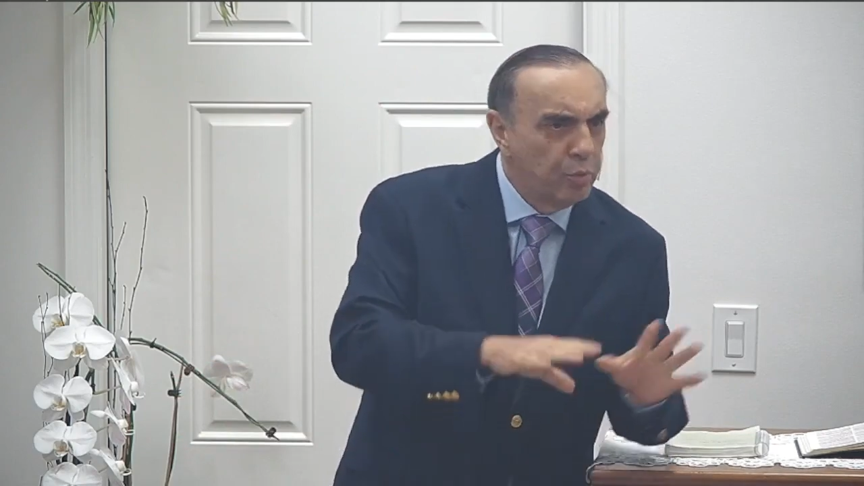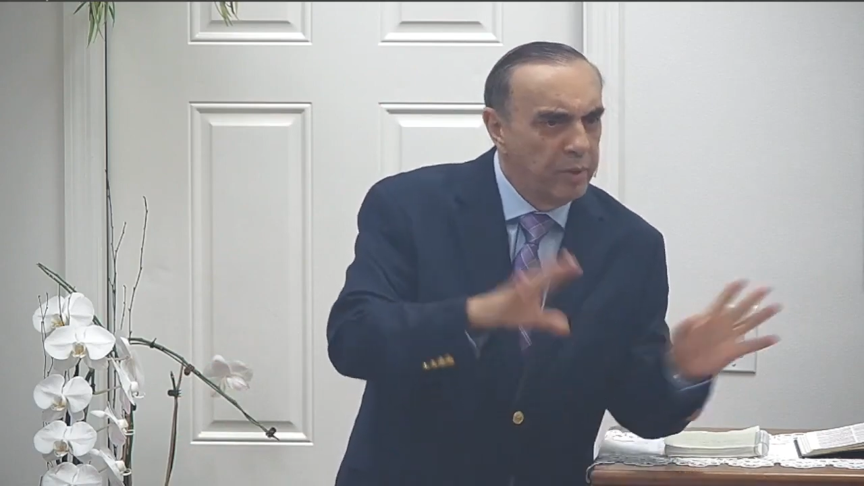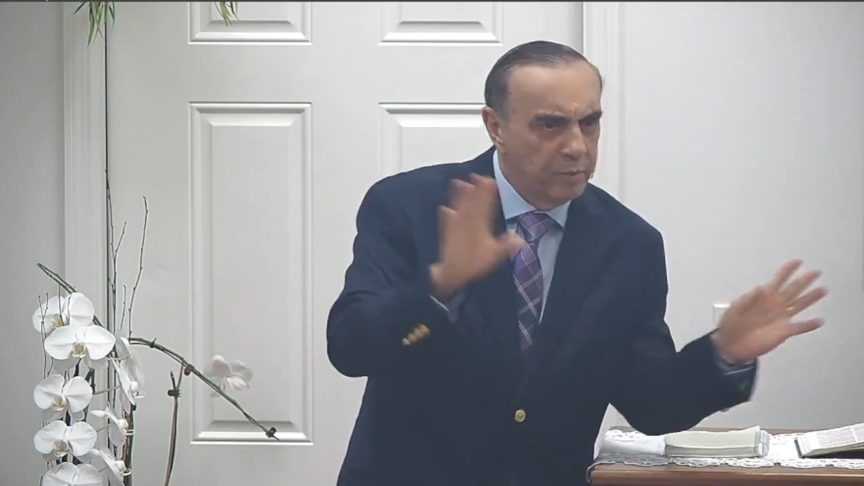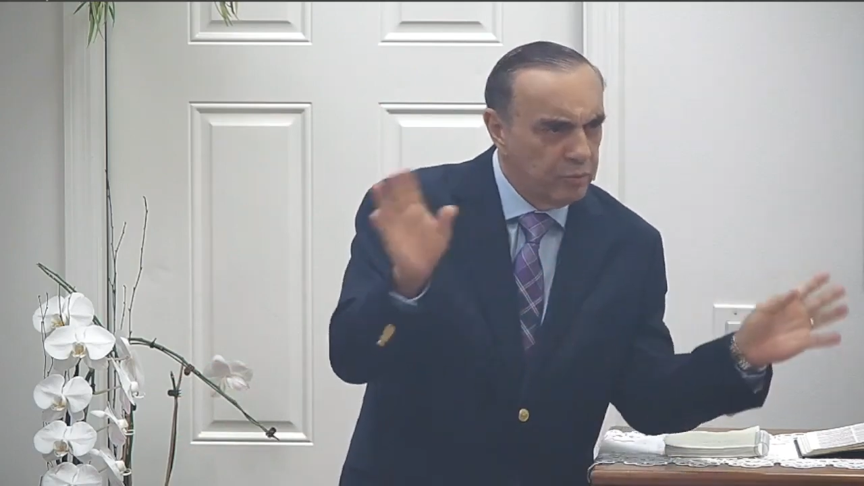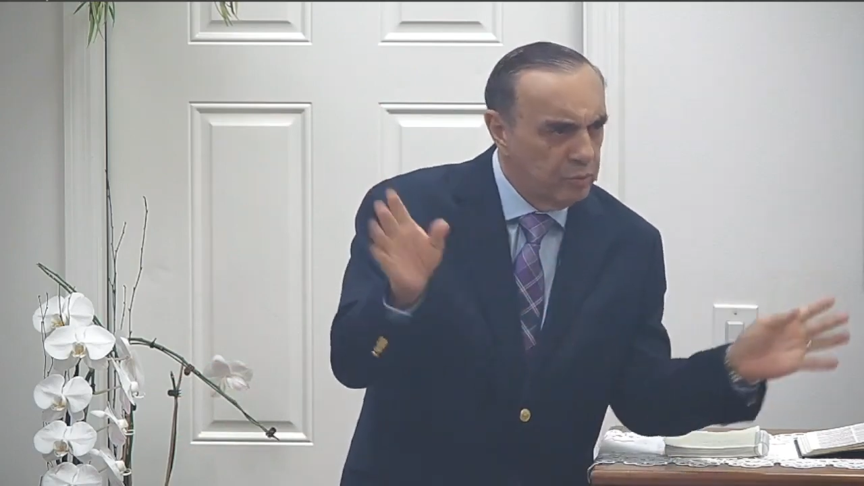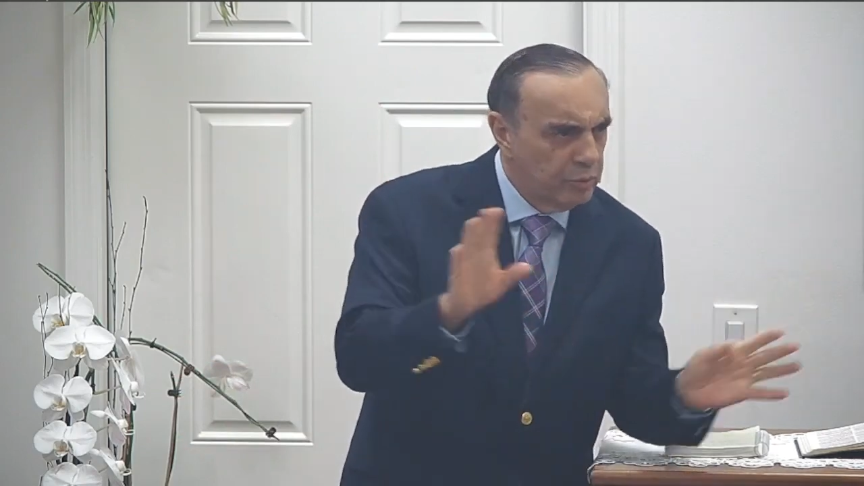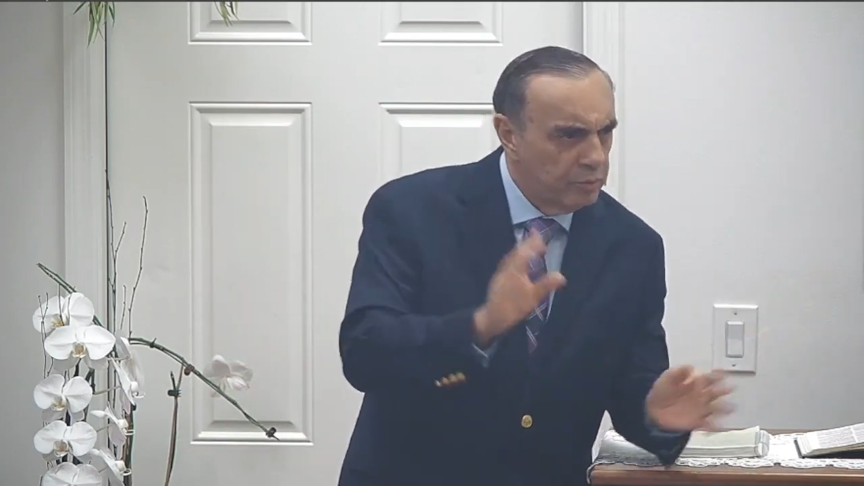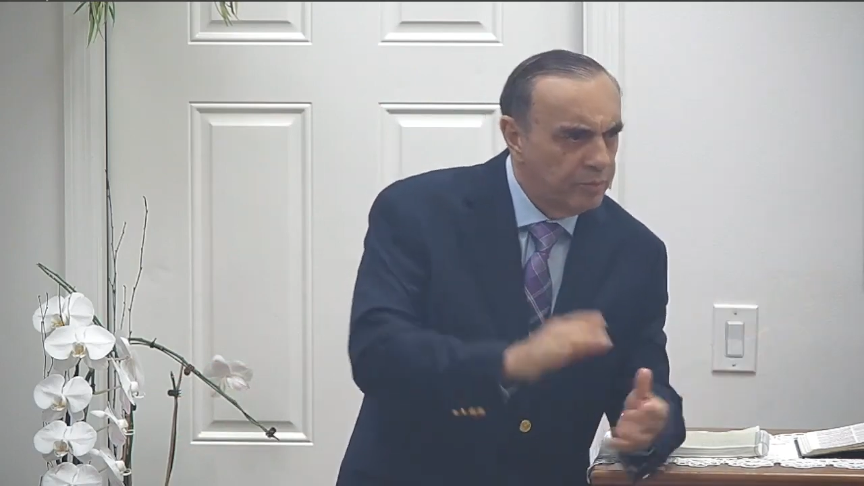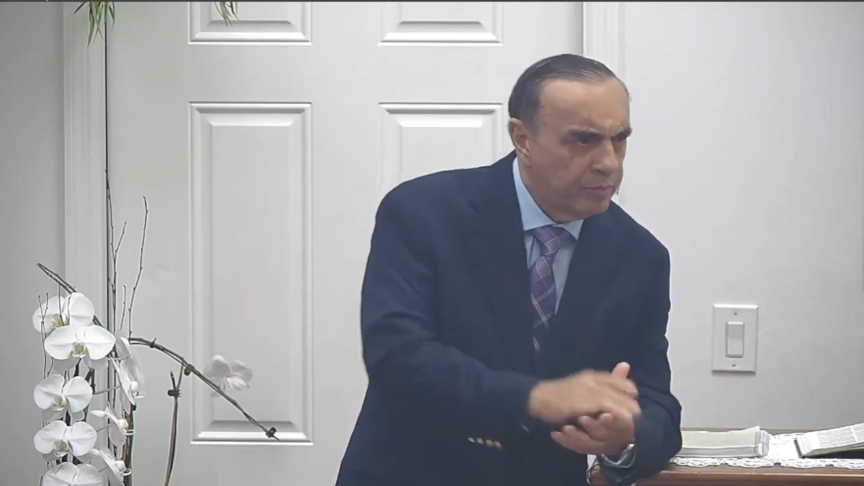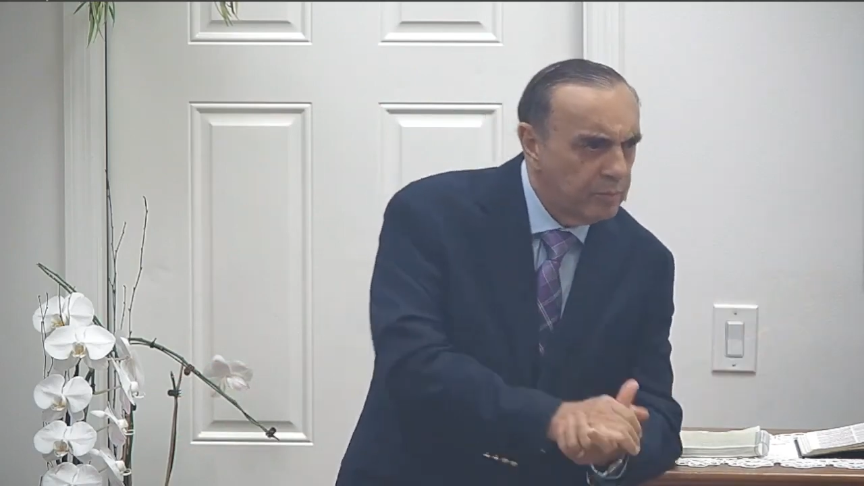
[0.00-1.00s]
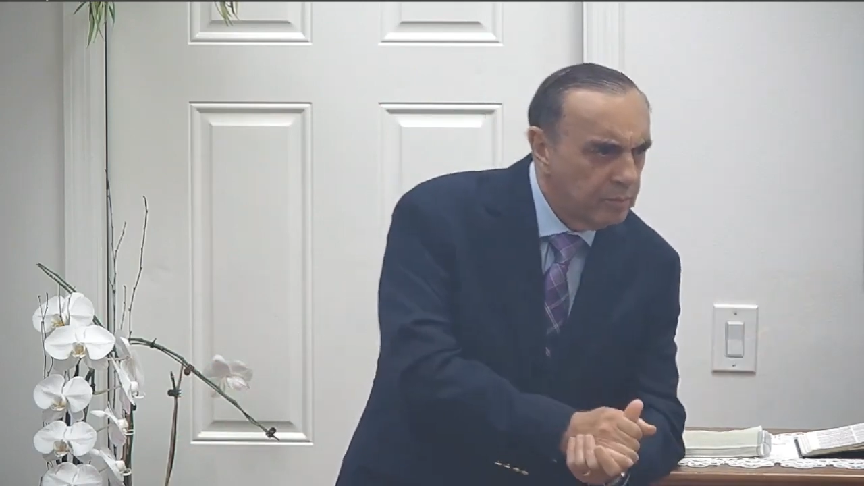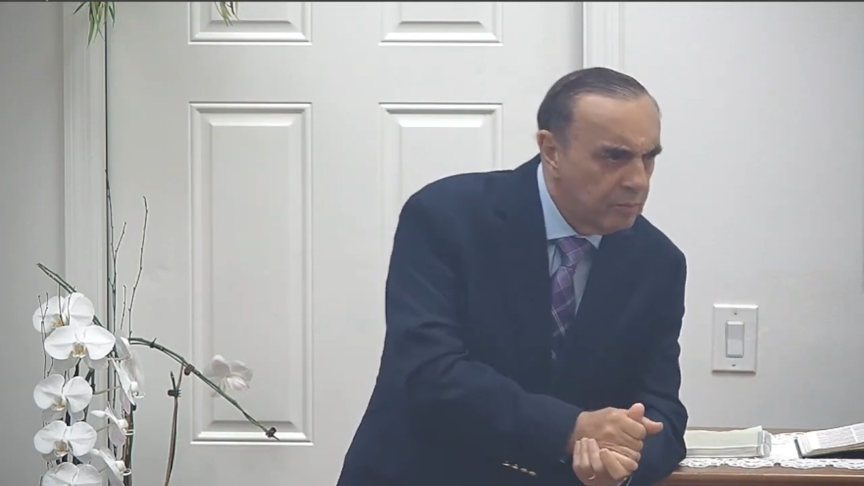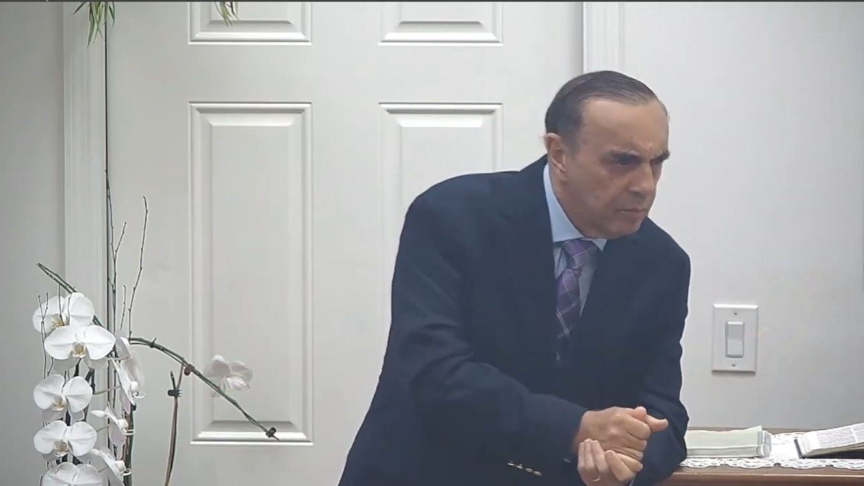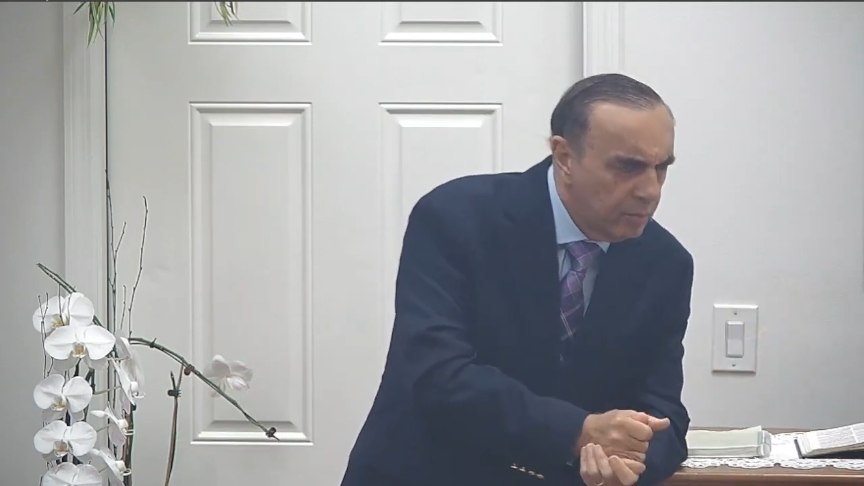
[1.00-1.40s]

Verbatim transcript: did he get sick or